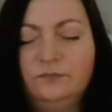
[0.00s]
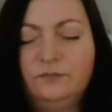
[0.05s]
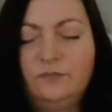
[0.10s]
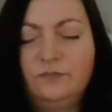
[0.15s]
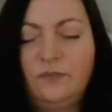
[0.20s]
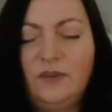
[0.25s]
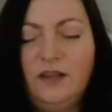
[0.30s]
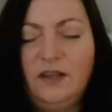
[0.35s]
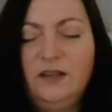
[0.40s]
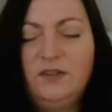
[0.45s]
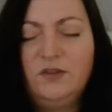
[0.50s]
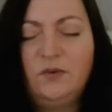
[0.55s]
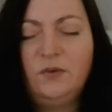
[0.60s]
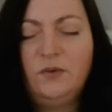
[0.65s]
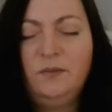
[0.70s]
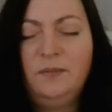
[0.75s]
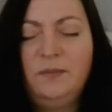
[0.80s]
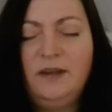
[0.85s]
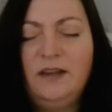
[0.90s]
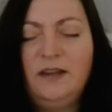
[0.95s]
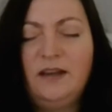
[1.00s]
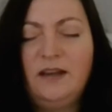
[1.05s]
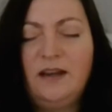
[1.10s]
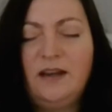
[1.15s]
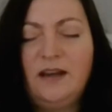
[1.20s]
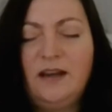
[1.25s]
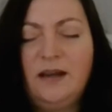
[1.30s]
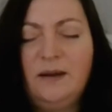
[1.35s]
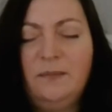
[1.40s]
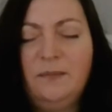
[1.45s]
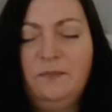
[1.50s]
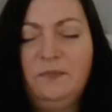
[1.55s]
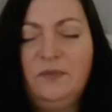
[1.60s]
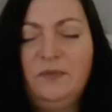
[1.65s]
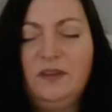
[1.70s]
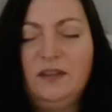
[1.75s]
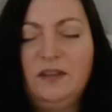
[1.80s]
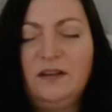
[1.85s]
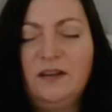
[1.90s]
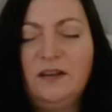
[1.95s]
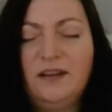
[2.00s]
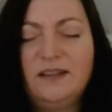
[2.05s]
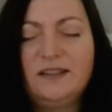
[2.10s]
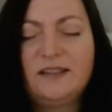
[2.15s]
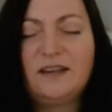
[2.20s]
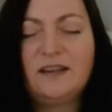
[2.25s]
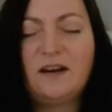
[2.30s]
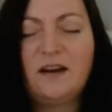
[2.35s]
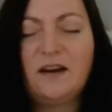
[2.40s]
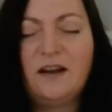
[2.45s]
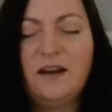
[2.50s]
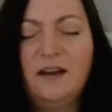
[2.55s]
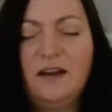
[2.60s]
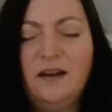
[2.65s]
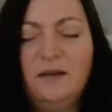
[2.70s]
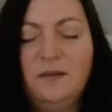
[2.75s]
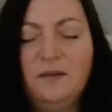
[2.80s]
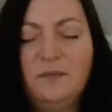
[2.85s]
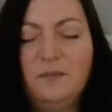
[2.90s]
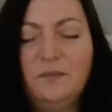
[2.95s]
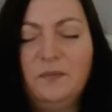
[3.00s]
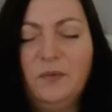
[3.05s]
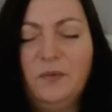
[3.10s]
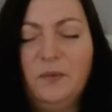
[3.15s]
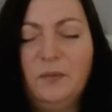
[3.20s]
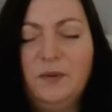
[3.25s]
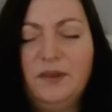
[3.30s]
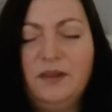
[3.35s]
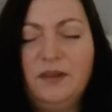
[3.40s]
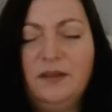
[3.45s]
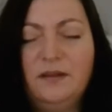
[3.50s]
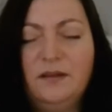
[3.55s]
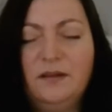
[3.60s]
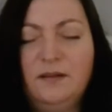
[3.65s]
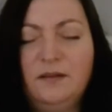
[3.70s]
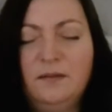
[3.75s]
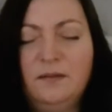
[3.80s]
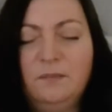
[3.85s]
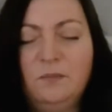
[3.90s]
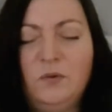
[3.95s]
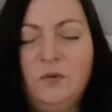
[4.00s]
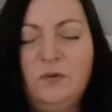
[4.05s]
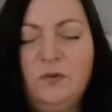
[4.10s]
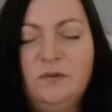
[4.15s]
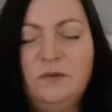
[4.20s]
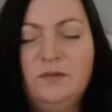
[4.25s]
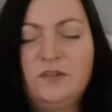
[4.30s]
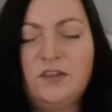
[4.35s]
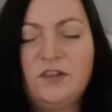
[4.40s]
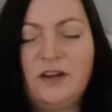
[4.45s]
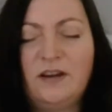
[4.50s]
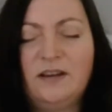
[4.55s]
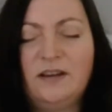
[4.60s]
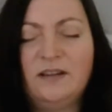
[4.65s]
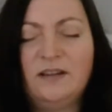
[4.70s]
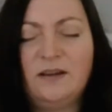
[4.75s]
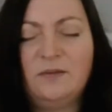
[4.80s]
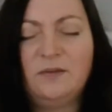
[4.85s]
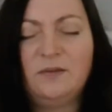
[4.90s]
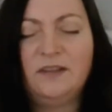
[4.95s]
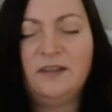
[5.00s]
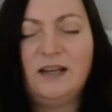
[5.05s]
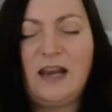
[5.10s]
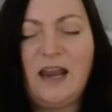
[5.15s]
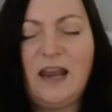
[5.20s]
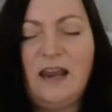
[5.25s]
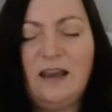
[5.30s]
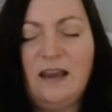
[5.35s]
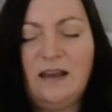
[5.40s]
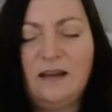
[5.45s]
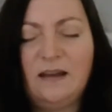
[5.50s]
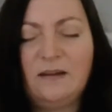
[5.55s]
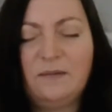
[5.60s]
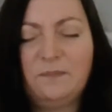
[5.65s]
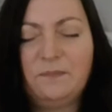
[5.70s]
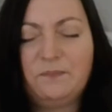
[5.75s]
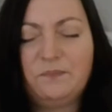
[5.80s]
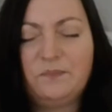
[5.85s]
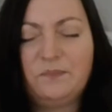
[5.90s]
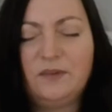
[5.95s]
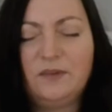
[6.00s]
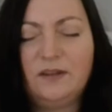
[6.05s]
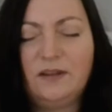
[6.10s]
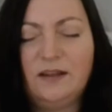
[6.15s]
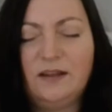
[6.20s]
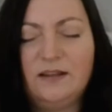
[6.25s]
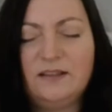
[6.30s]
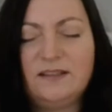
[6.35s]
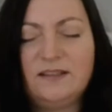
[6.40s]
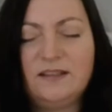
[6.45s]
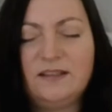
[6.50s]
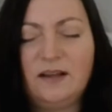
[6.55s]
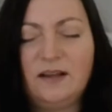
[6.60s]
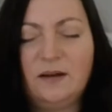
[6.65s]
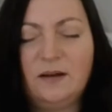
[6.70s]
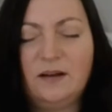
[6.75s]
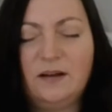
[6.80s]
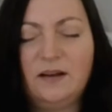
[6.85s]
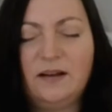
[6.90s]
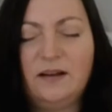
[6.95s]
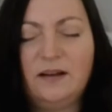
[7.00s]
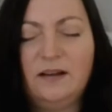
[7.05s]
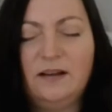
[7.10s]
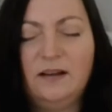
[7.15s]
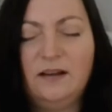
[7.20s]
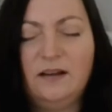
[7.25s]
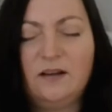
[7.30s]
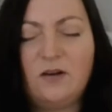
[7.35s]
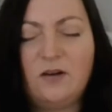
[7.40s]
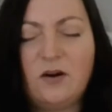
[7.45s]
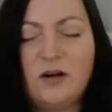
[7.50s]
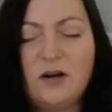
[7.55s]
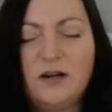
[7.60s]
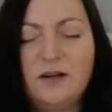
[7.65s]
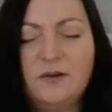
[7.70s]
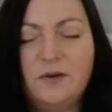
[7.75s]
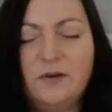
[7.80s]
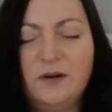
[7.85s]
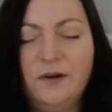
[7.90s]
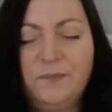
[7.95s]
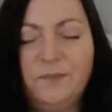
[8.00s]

He's shown me the night sky with the moon shining down on the lake, and it's like a kind of a corridor.